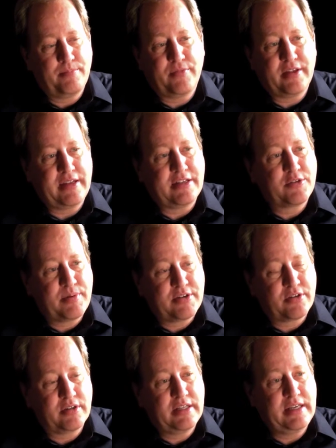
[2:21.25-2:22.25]
that had
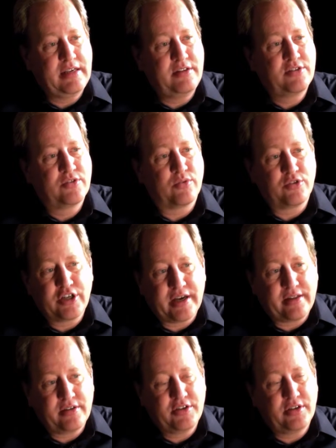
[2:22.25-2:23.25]
special needs or
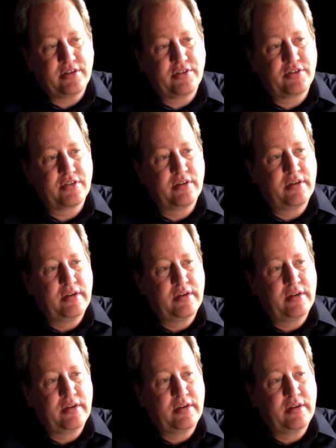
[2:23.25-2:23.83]
challenges.